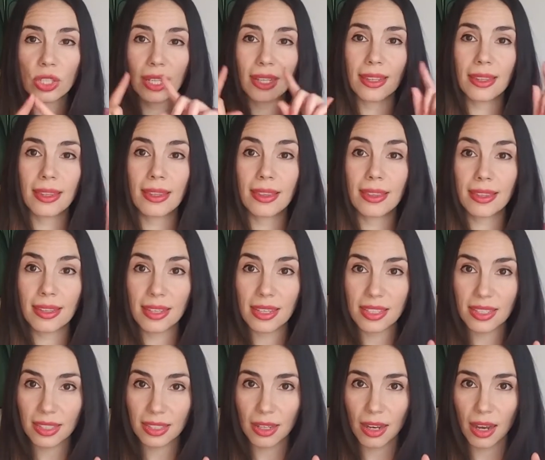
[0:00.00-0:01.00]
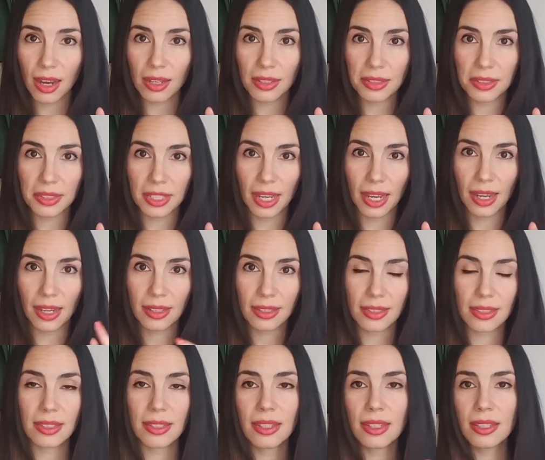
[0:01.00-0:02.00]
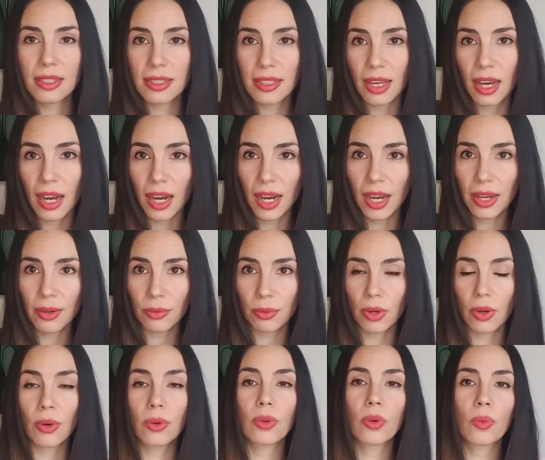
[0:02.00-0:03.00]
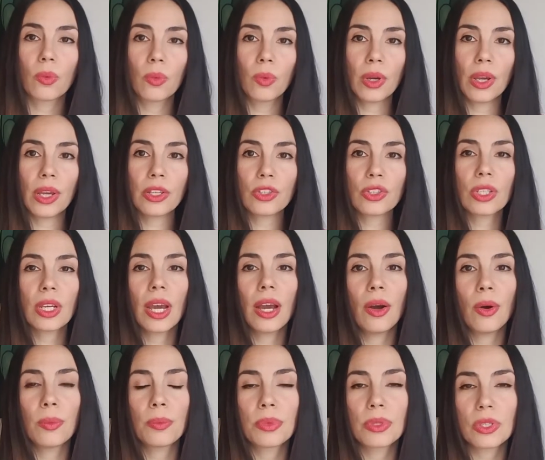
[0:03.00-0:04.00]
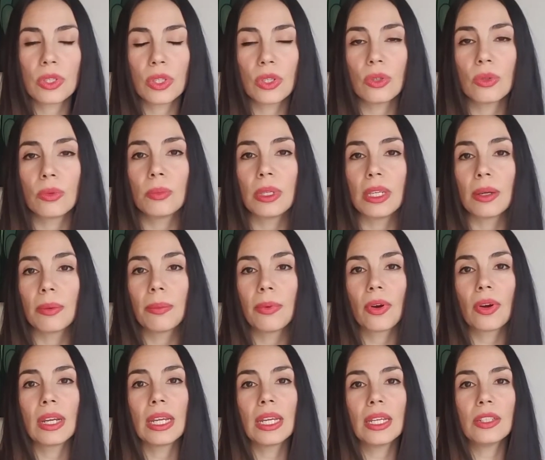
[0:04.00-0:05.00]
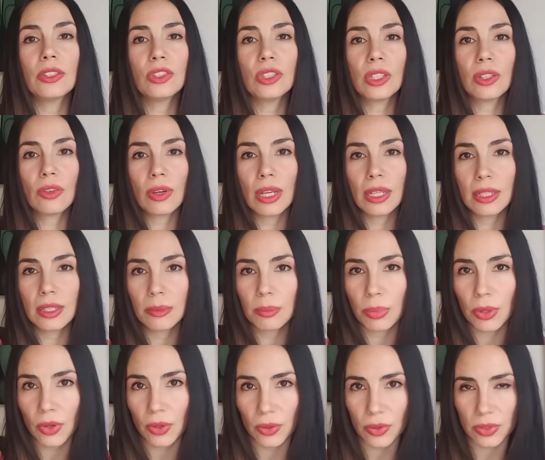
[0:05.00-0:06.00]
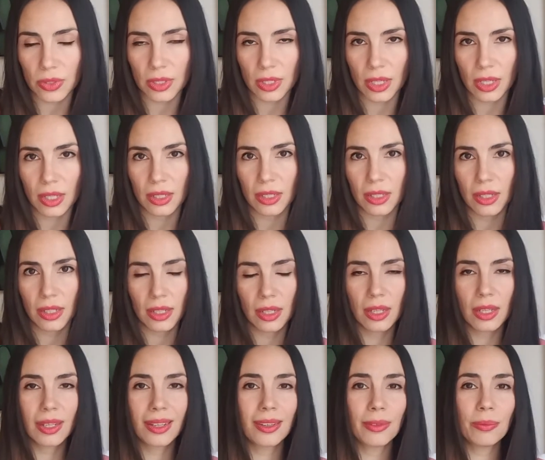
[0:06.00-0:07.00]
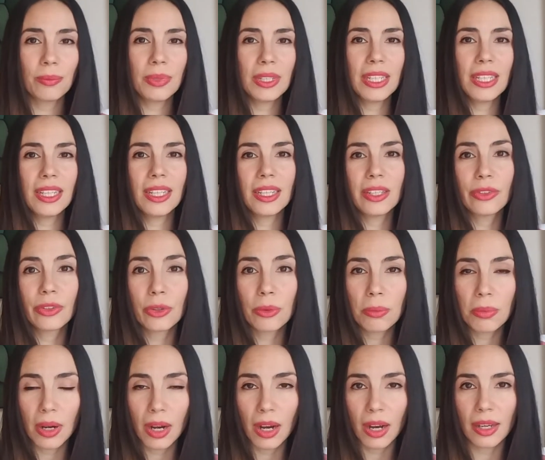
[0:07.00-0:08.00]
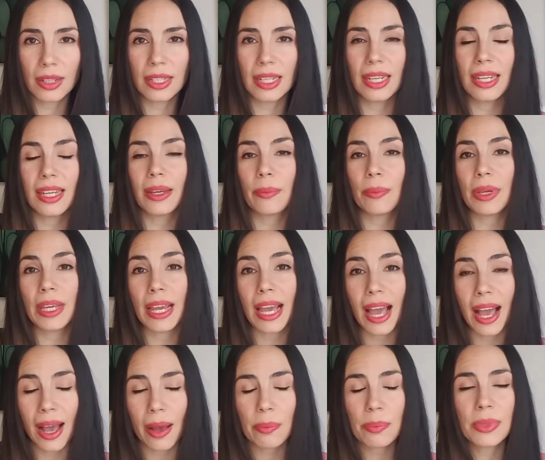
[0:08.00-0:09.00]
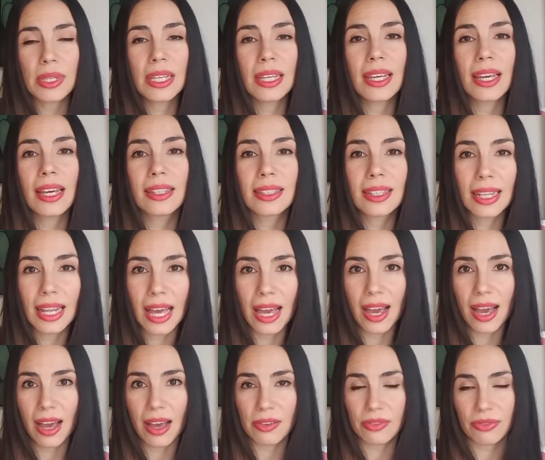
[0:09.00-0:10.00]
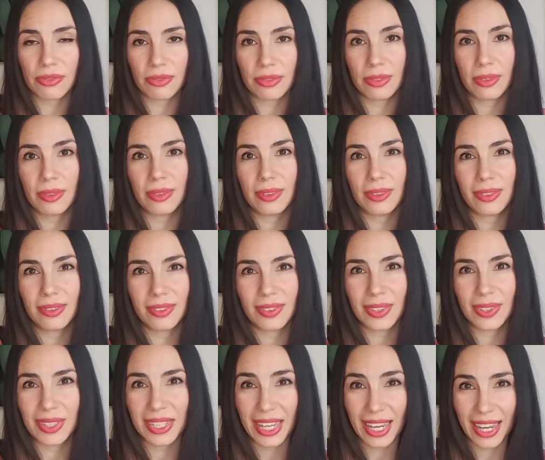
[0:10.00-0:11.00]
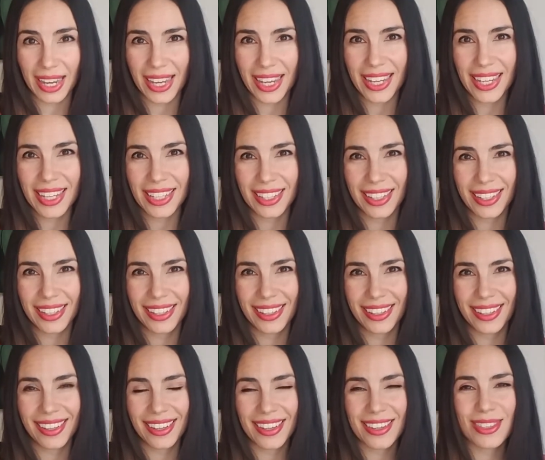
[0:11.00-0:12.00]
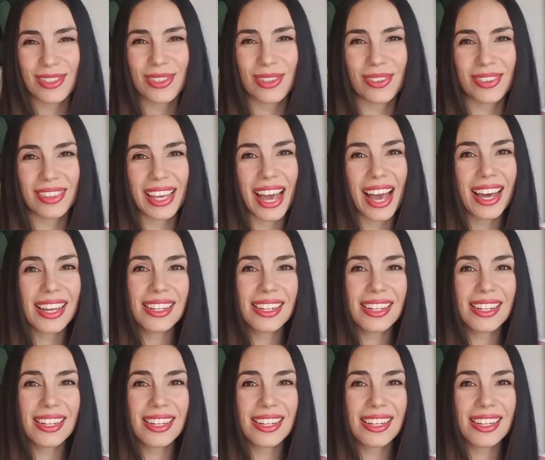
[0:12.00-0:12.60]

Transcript: in this context is the high road? Which helps you be a more integrated person? Be in your body and be happy and laugh. Okay? So that